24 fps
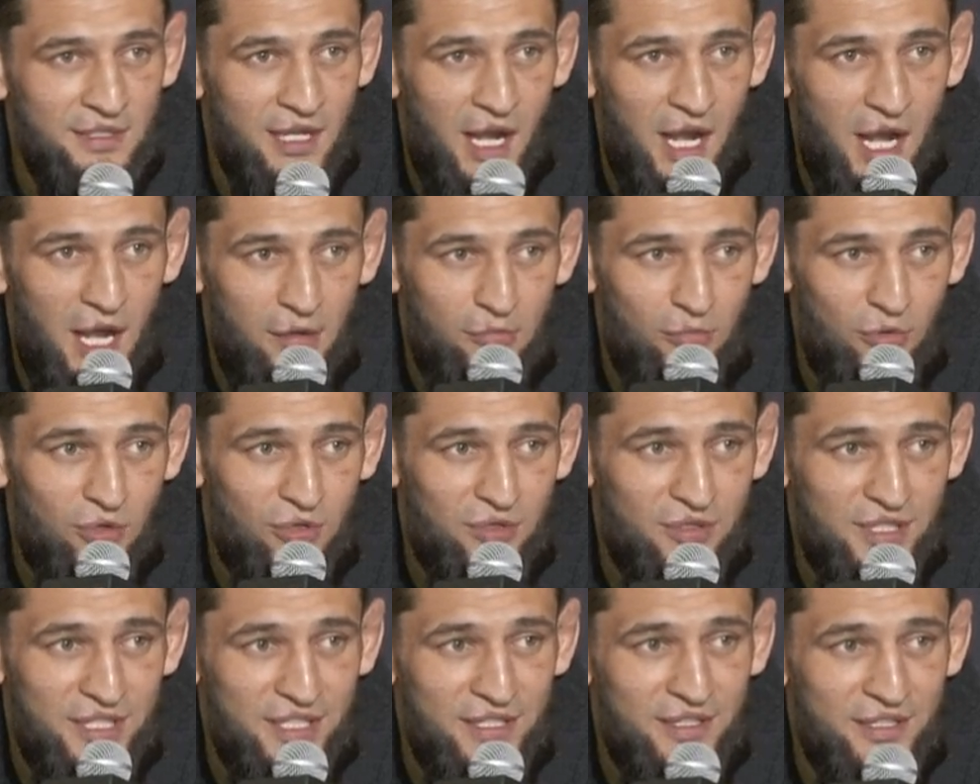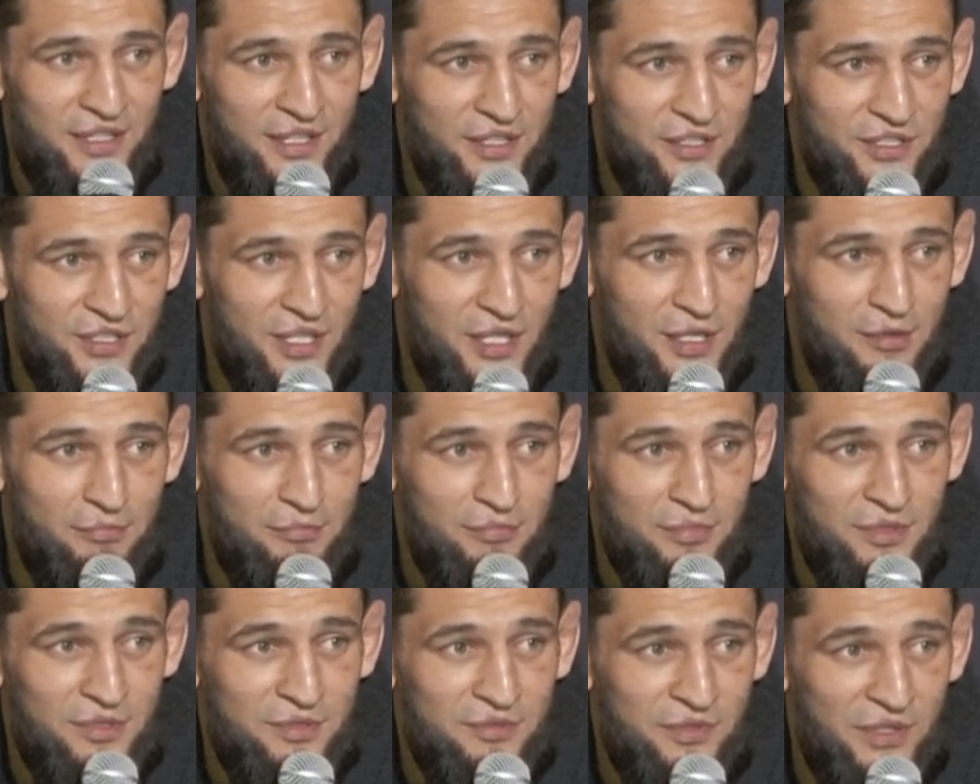I'm already a champ.
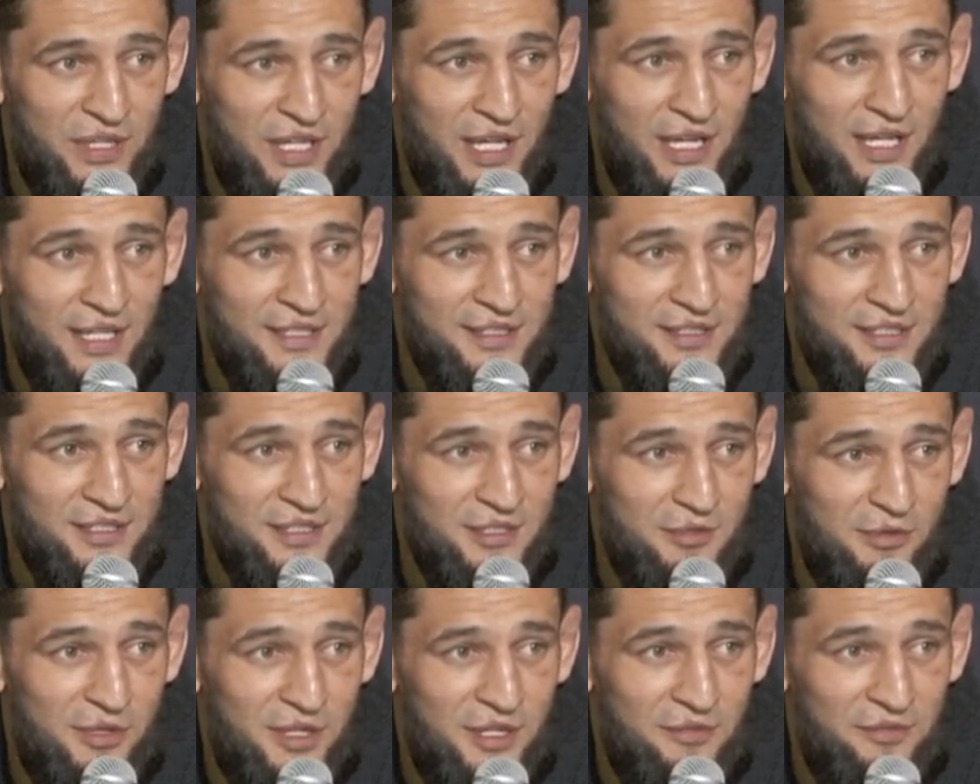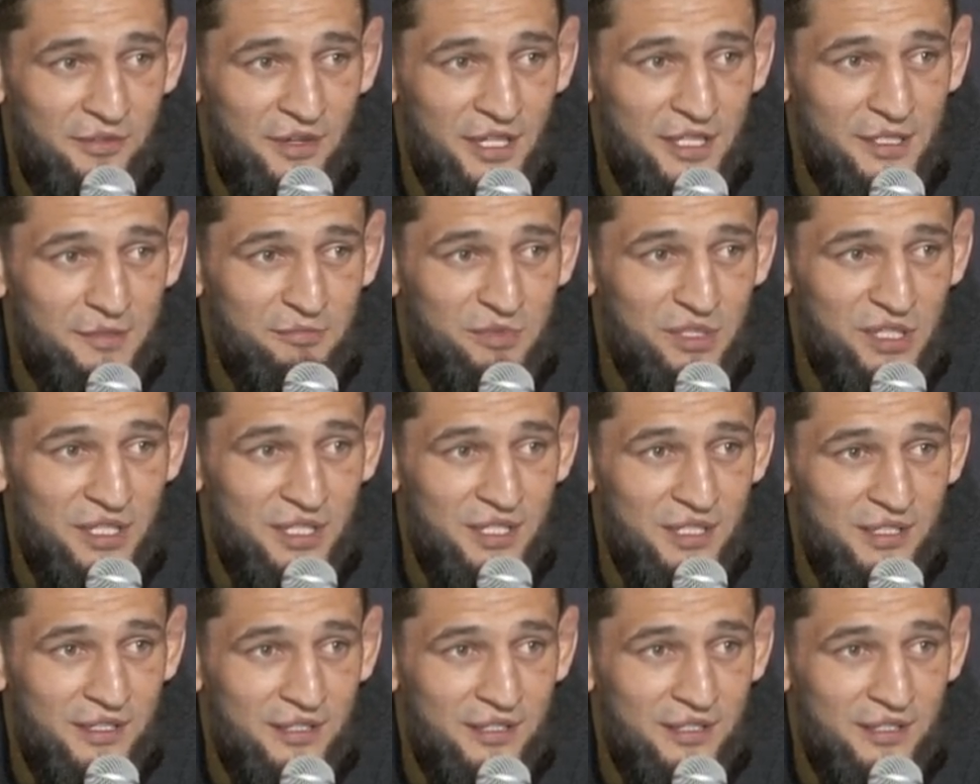The guy doesn't want to fight me.